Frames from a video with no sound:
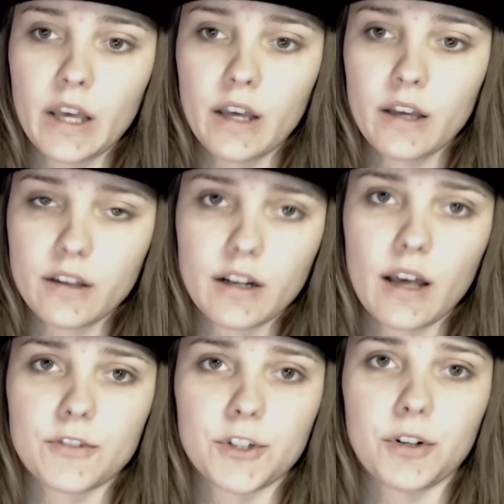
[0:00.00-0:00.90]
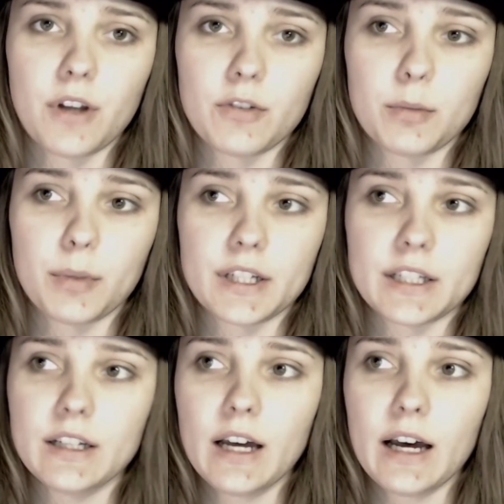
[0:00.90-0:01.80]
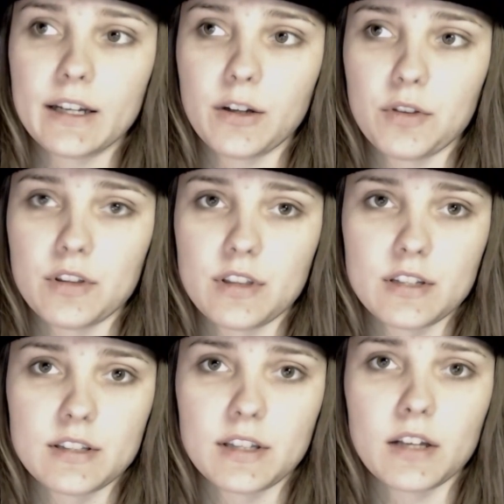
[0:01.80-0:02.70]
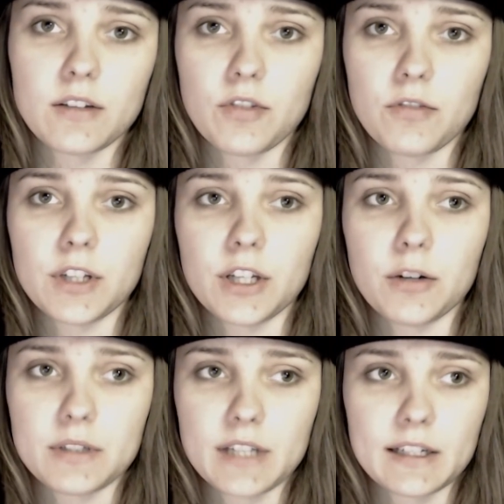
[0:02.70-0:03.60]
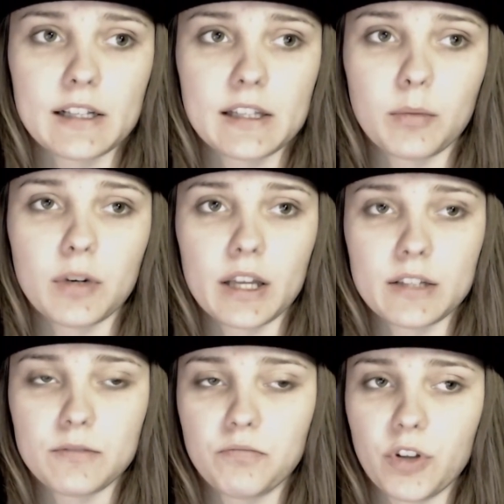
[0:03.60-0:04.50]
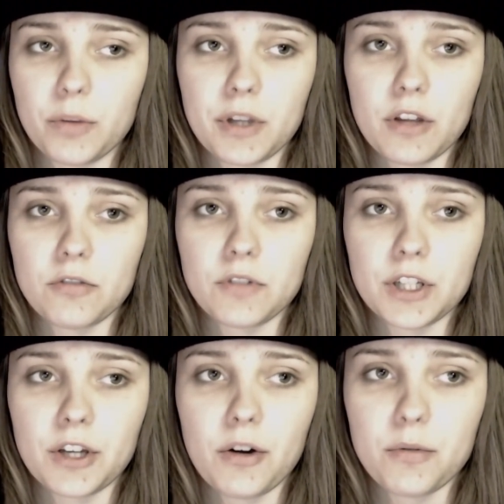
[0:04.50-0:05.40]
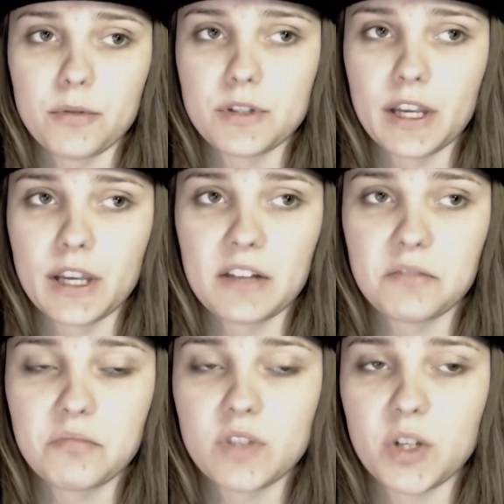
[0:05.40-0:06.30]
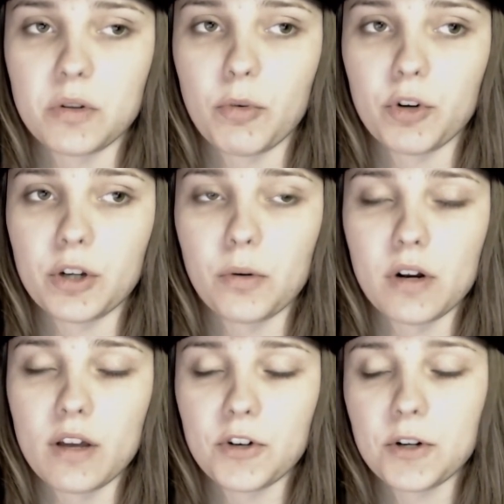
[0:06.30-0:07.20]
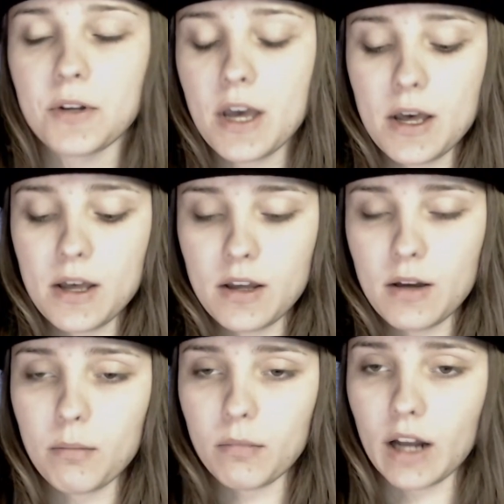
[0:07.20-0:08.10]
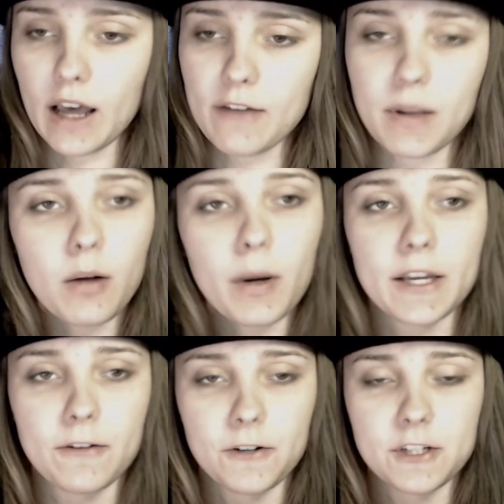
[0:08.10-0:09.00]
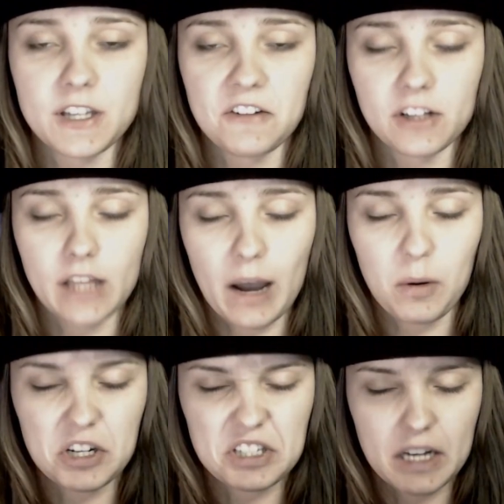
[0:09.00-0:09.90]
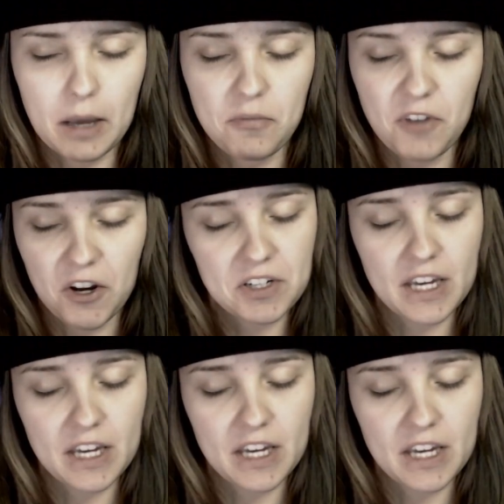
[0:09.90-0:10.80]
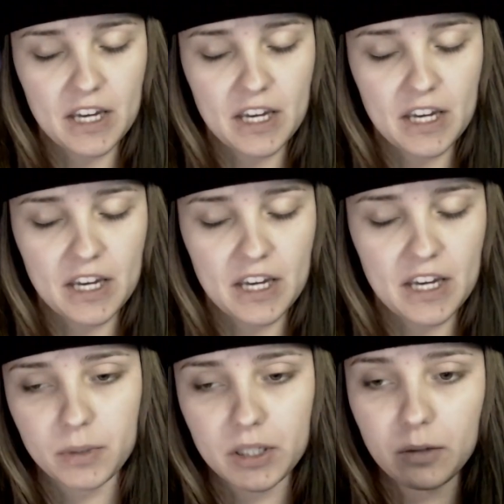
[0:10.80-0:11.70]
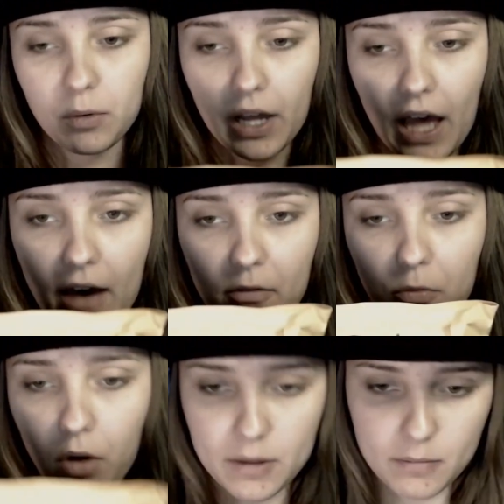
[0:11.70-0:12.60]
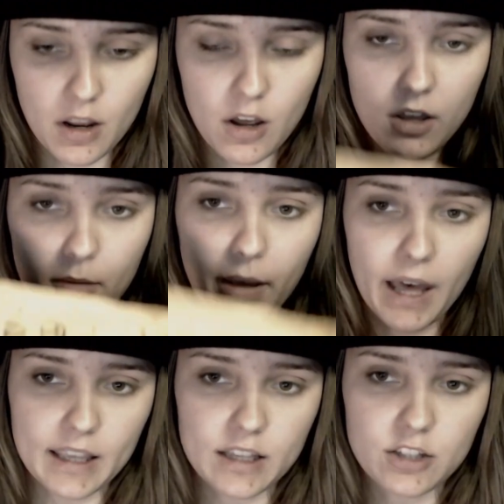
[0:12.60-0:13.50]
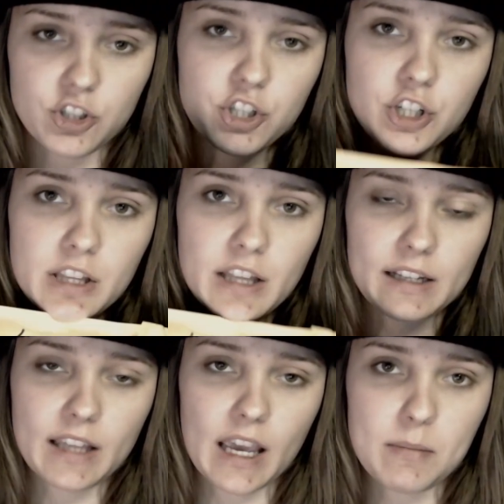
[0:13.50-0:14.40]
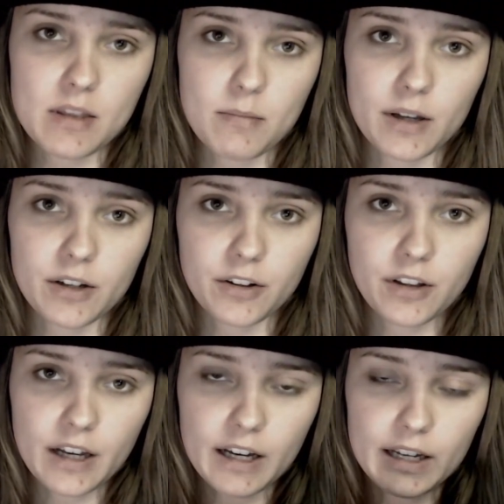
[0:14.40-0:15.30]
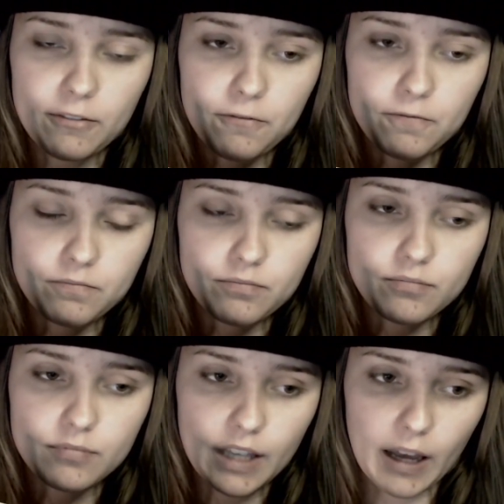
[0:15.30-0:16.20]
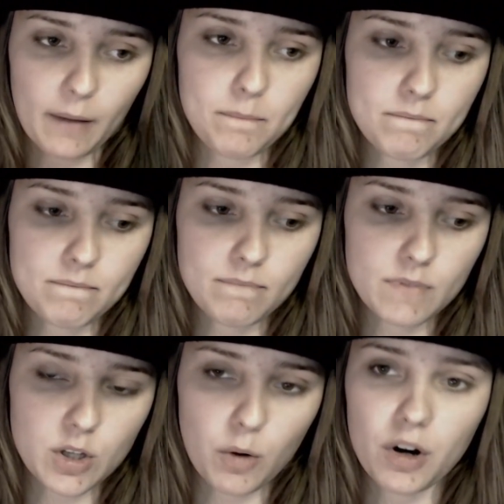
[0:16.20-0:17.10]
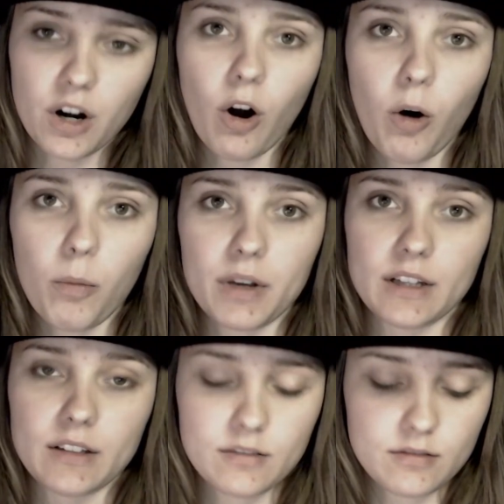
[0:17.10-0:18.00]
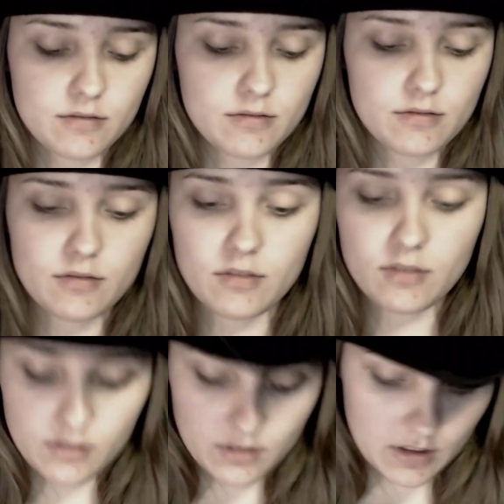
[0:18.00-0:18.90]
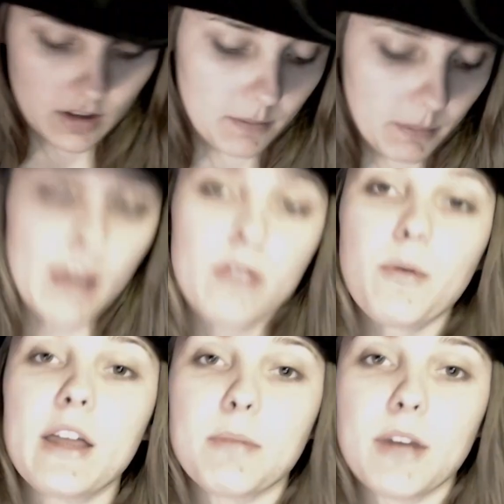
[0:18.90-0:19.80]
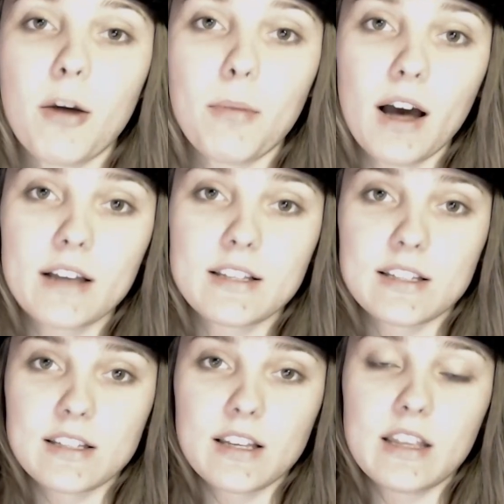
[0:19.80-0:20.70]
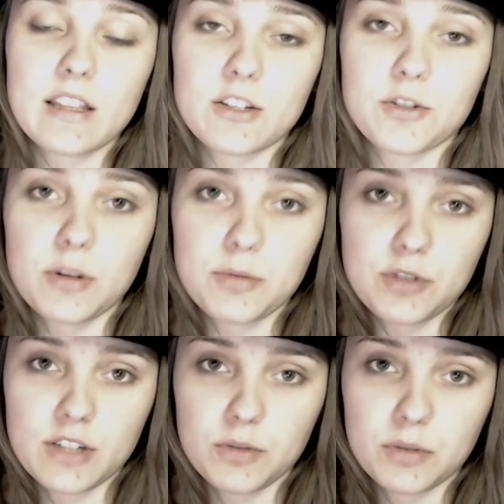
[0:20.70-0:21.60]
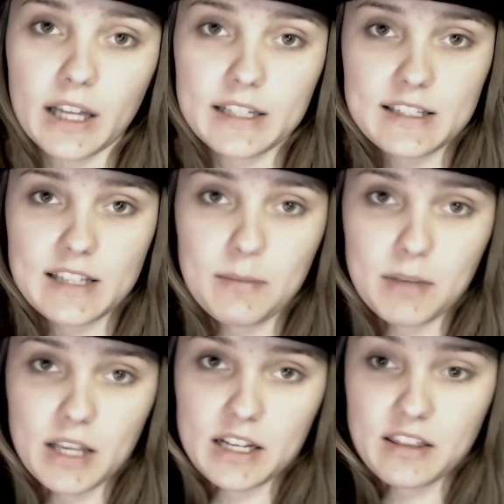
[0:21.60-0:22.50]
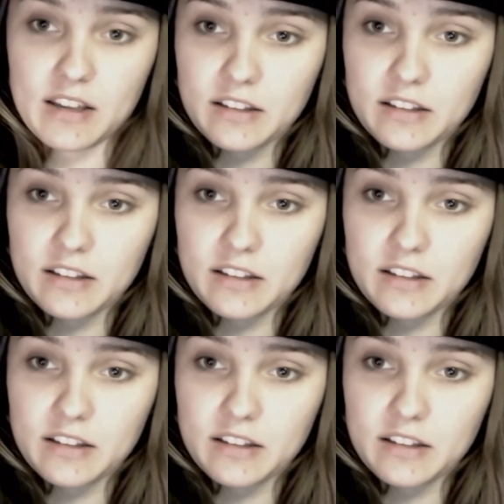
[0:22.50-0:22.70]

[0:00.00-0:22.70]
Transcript: Good afternoon, everybody. I know that this is the end of the video, and technically, when I filmed the other video, it was like at 2 in the morning or whatever. But I've been awake for several hours, and I'm very tired and very loopy, and I have one package that came in the mail. I've, yeah. So we're gonna open it. By the way, the P.O. box is in the description if you would like to send me anything